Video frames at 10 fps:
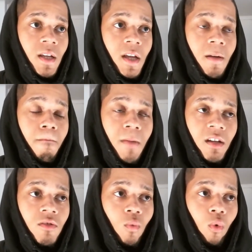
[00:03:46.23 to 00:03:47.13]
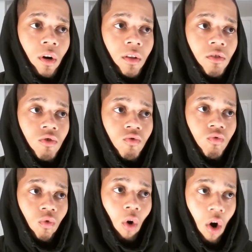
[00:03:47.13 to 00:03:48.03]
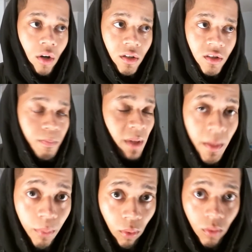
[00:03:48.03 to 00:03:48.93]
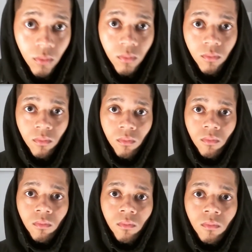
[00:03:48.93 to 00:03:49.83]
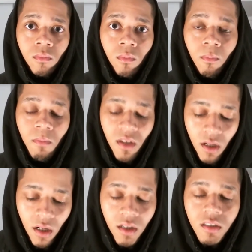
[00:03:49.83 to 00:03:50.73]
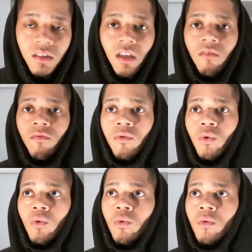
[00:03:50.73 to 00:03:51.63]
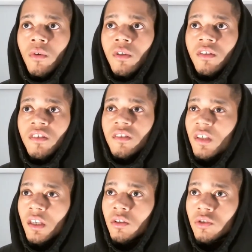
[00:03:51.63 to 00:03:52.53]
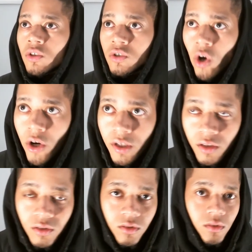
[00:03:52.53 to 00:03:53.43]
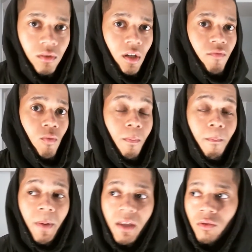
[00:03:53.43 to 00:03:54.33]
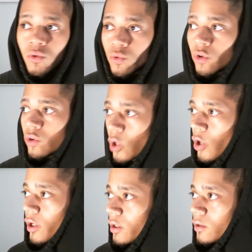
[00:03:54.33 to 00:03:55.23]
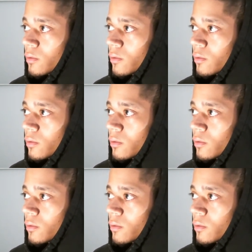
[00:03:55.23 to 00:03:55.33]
it makes one of the strongest people. Because if you seen the darkness, if you've been through the dark,